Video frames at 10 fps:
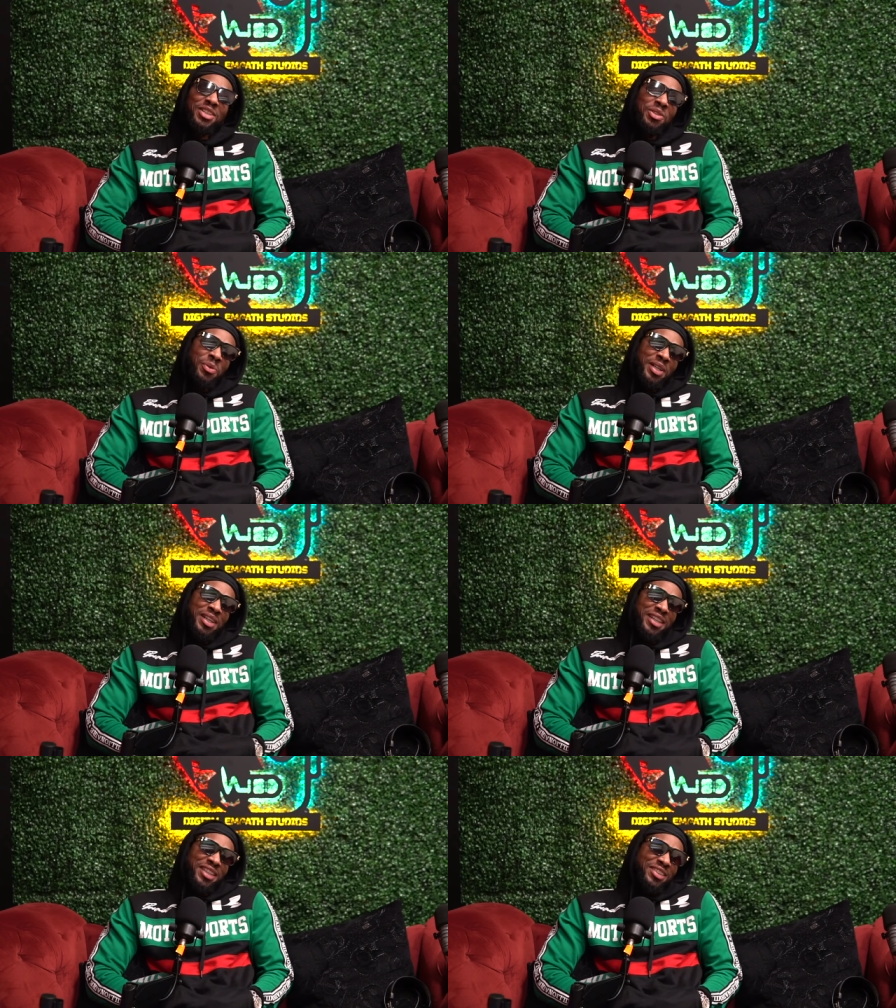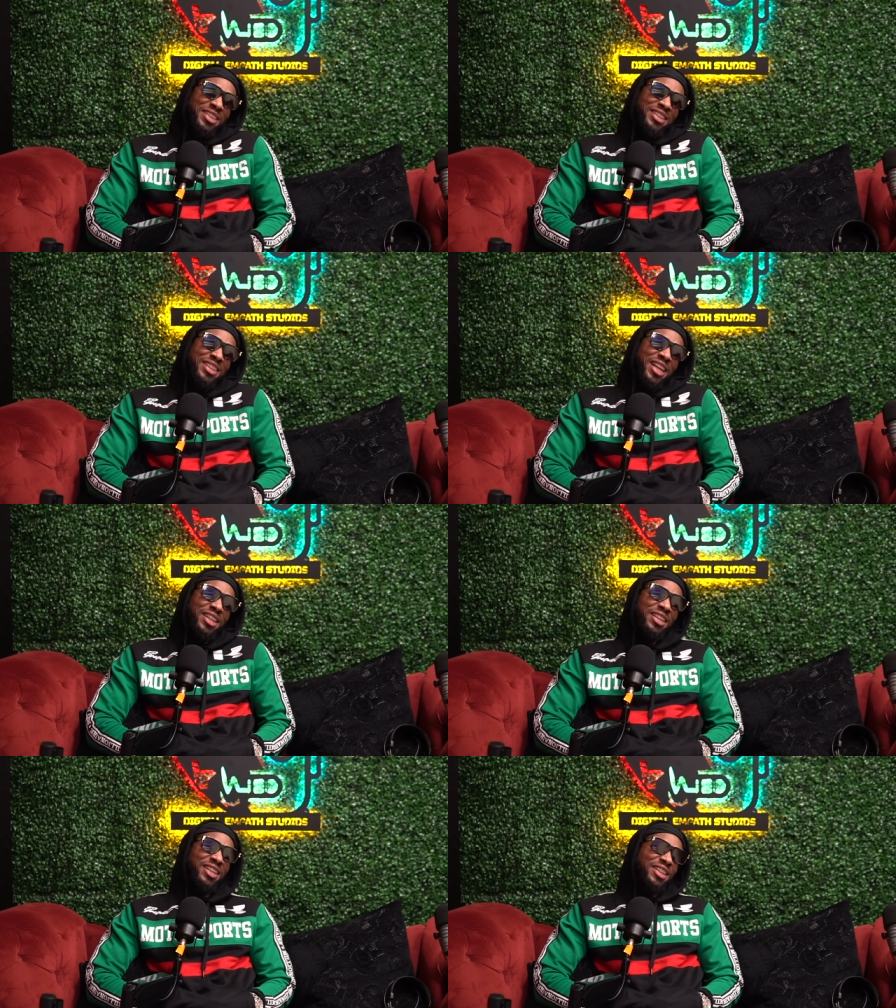you would. You said one
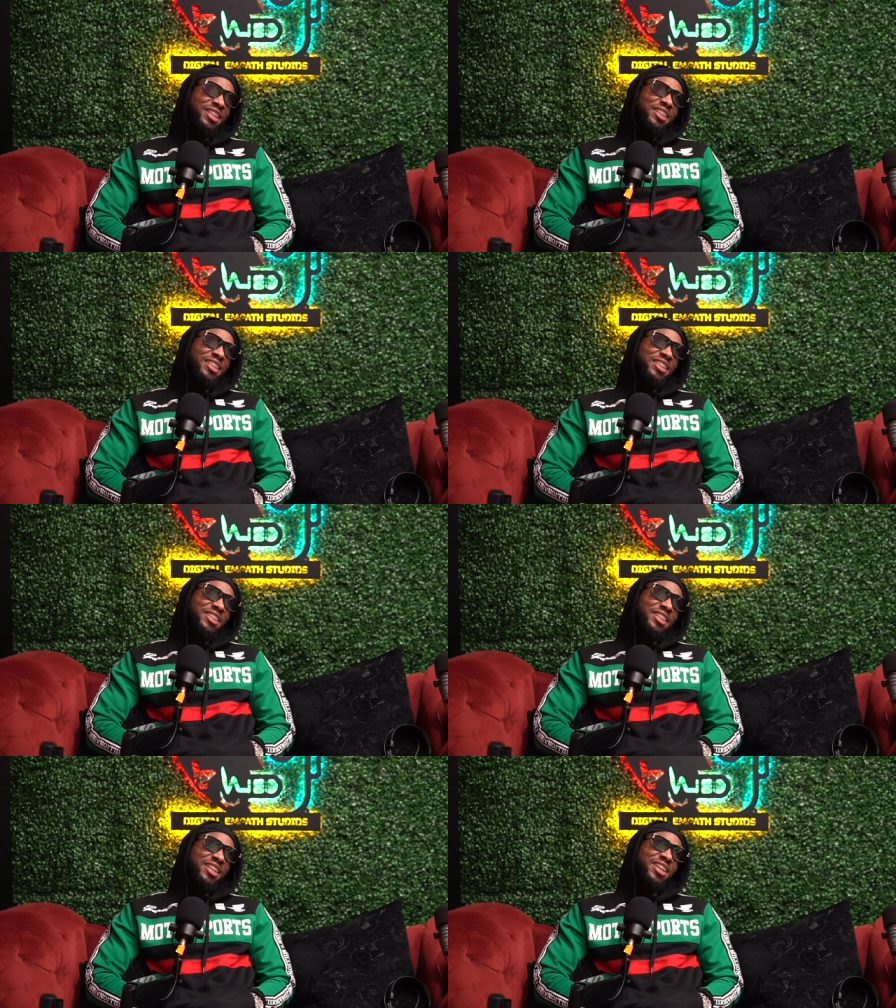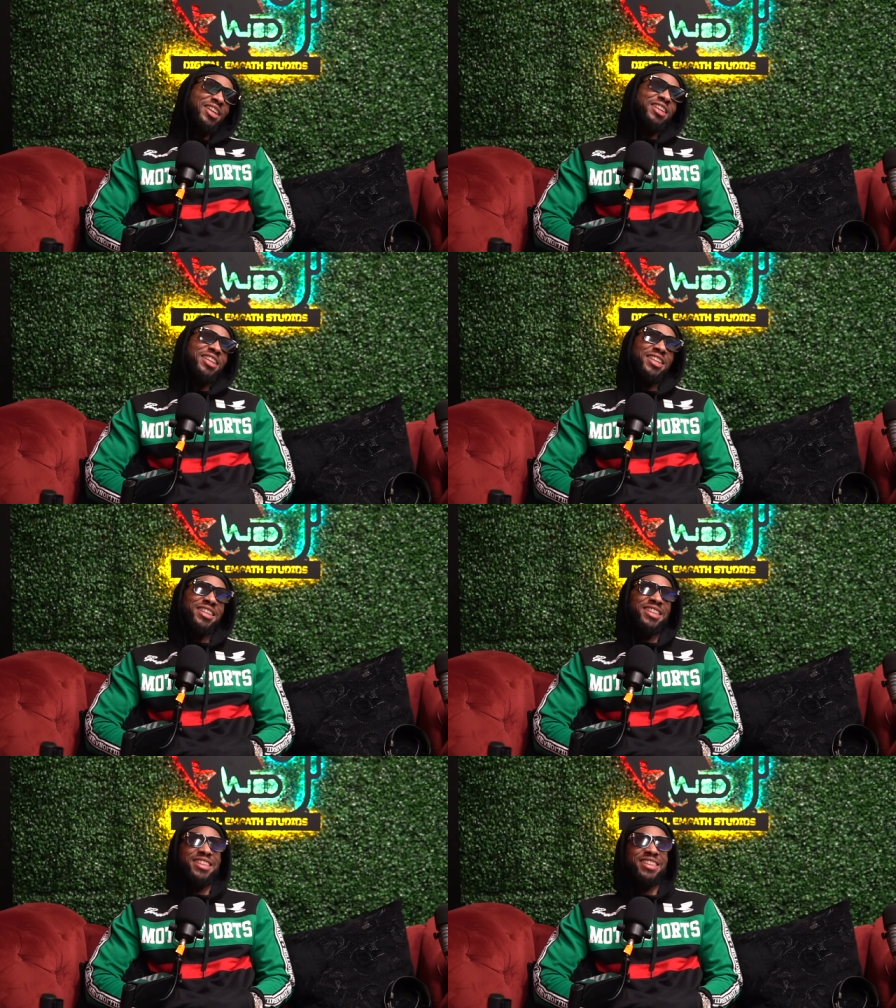episode. It was a